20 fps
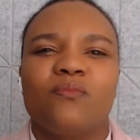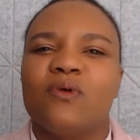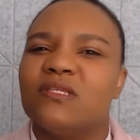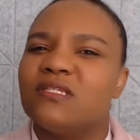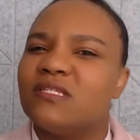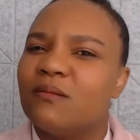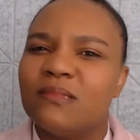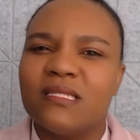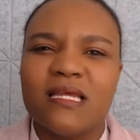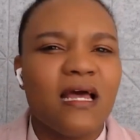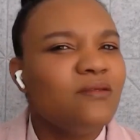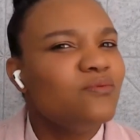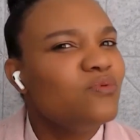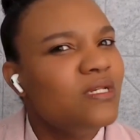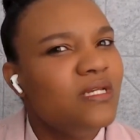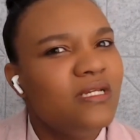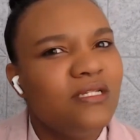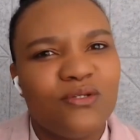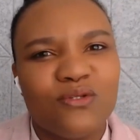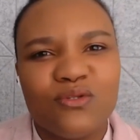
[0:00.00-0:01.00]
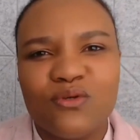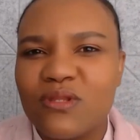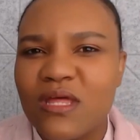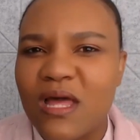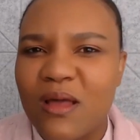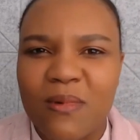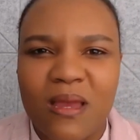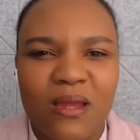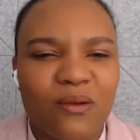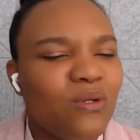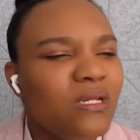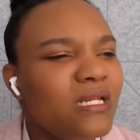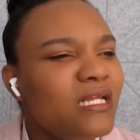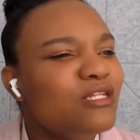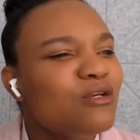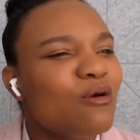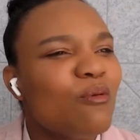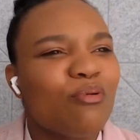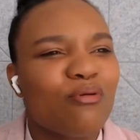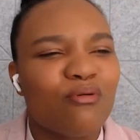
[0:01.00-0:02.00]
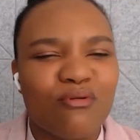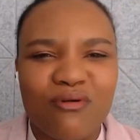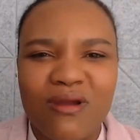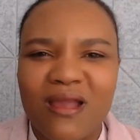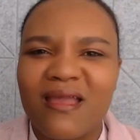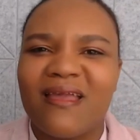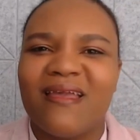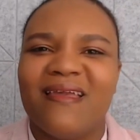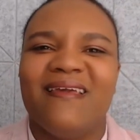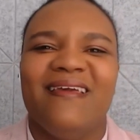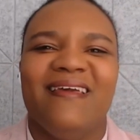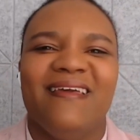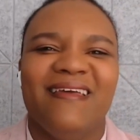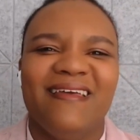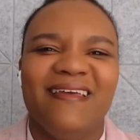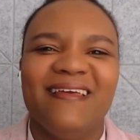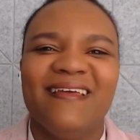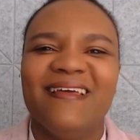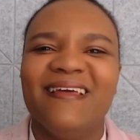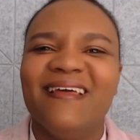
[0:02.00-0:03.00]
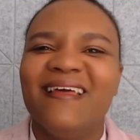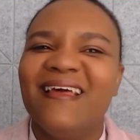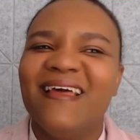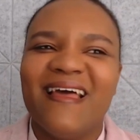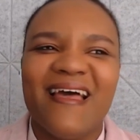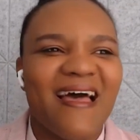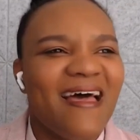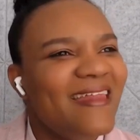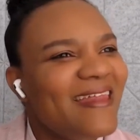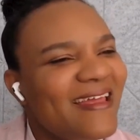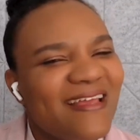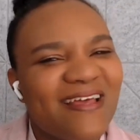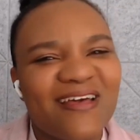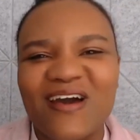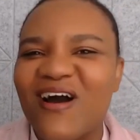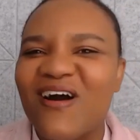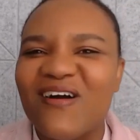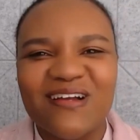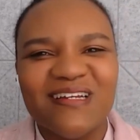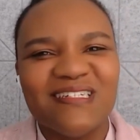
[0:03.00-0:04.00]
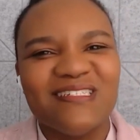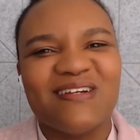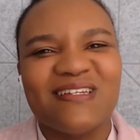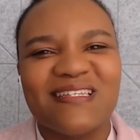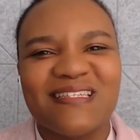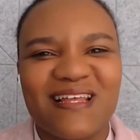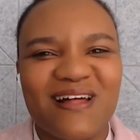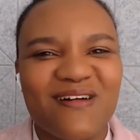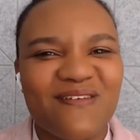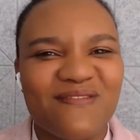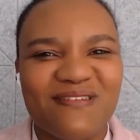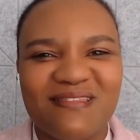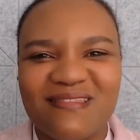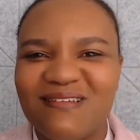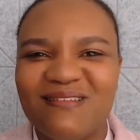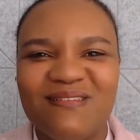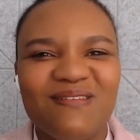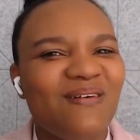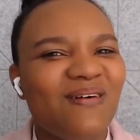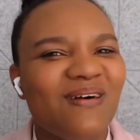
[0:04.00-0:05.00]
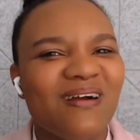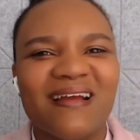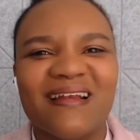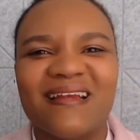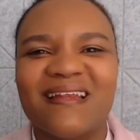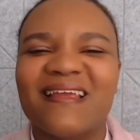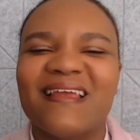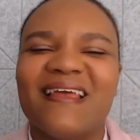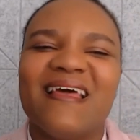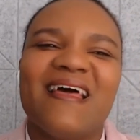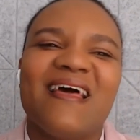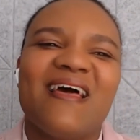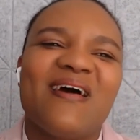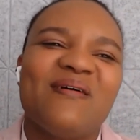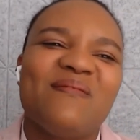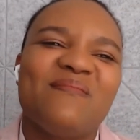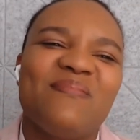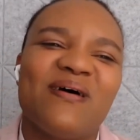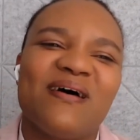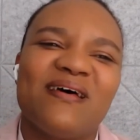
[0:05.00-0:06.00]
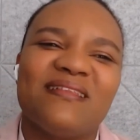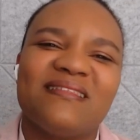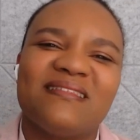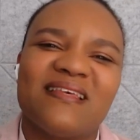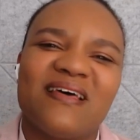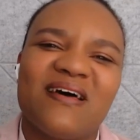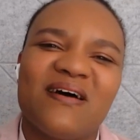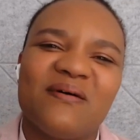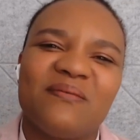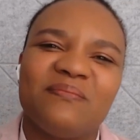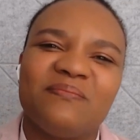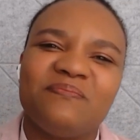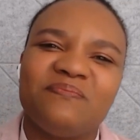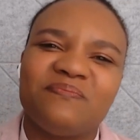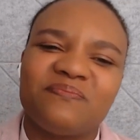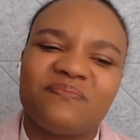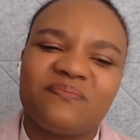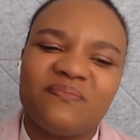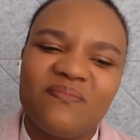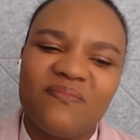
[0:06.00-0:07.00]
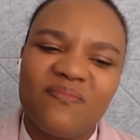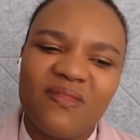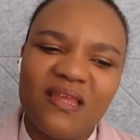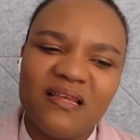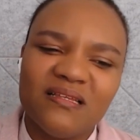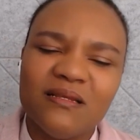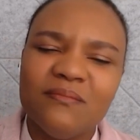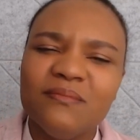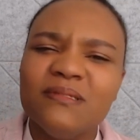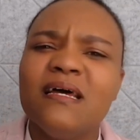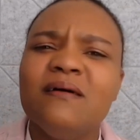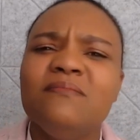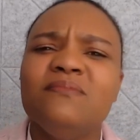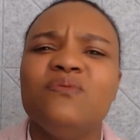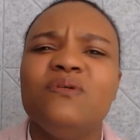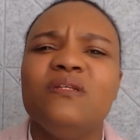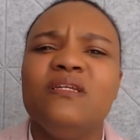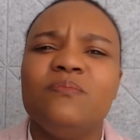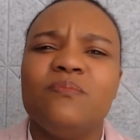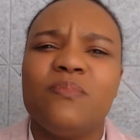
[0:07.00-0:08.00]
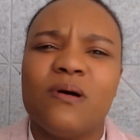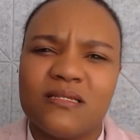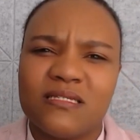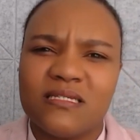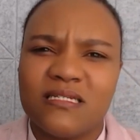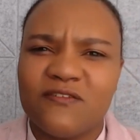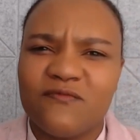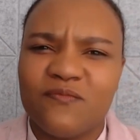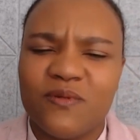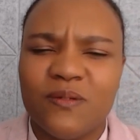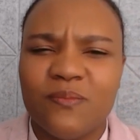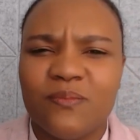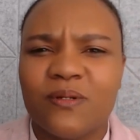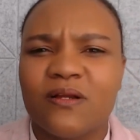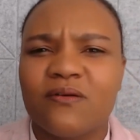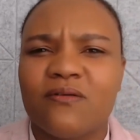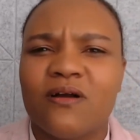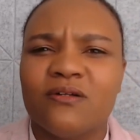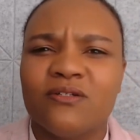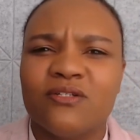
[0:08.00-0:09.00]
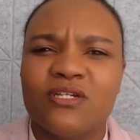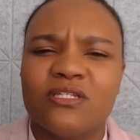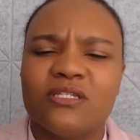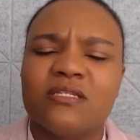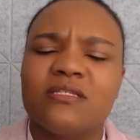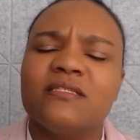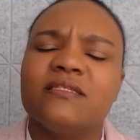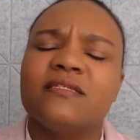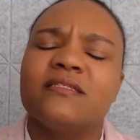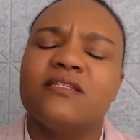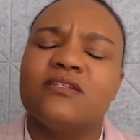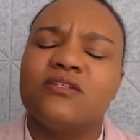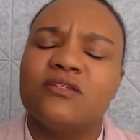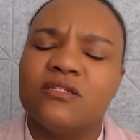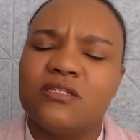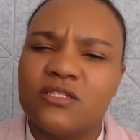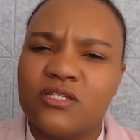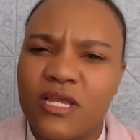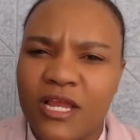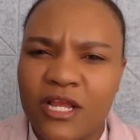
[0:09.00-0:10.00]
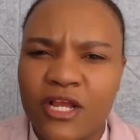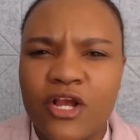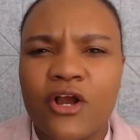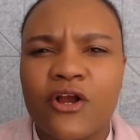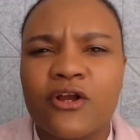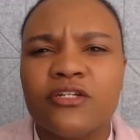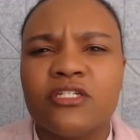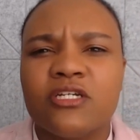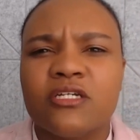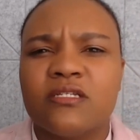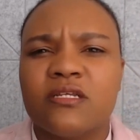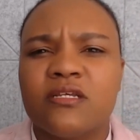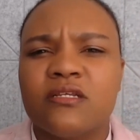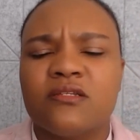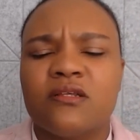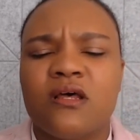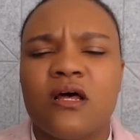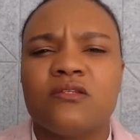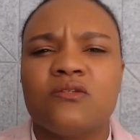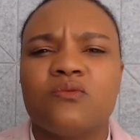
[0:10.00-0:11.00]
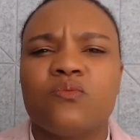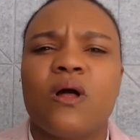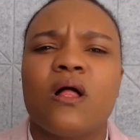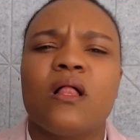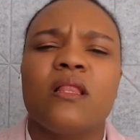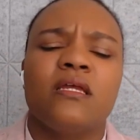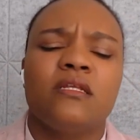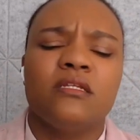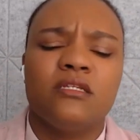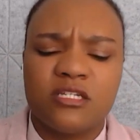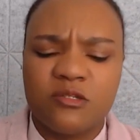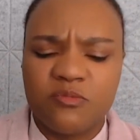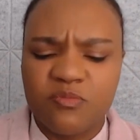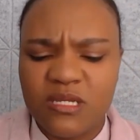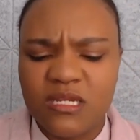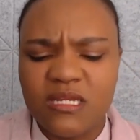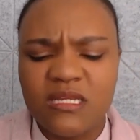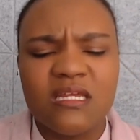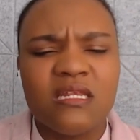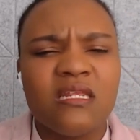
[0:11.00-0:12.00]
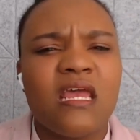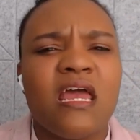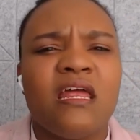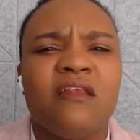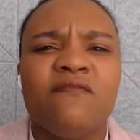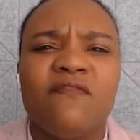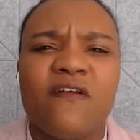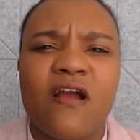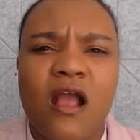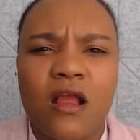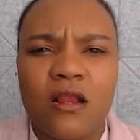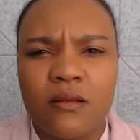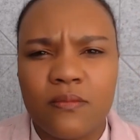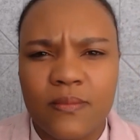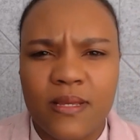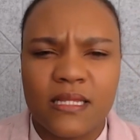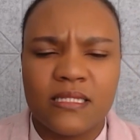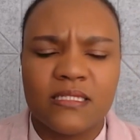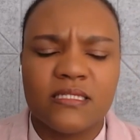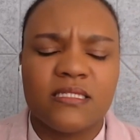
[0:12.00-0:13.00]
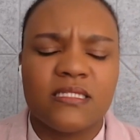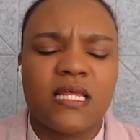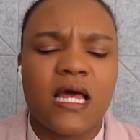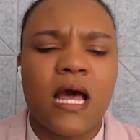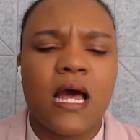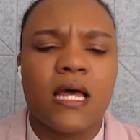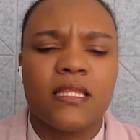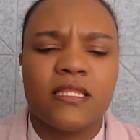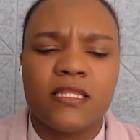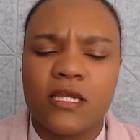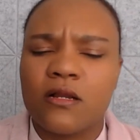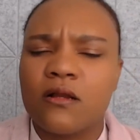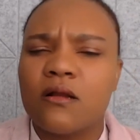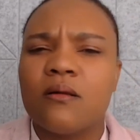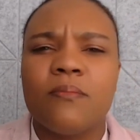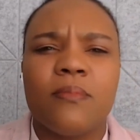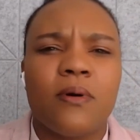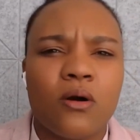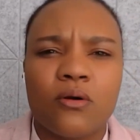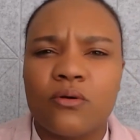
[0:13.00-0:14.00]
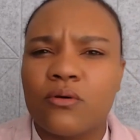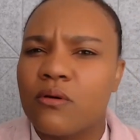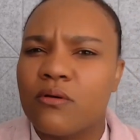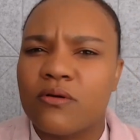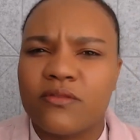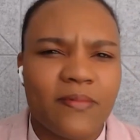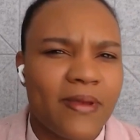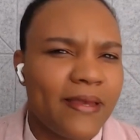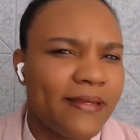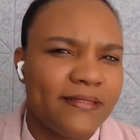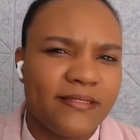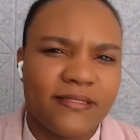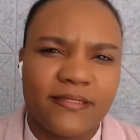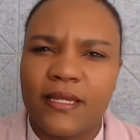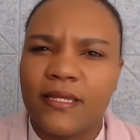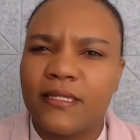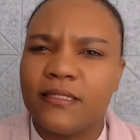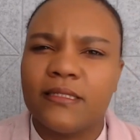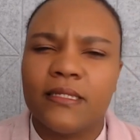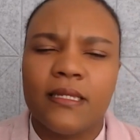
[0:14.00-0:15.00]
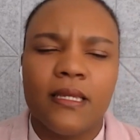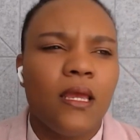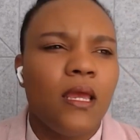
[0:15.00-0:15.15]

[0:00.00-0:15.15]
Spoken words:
but sometimes we need to do that, man. We need to pray and encourage ourselves in the Lord. But sometimes we need positive people around us to encourage us as well, and just being in environments that they're about growth mindset.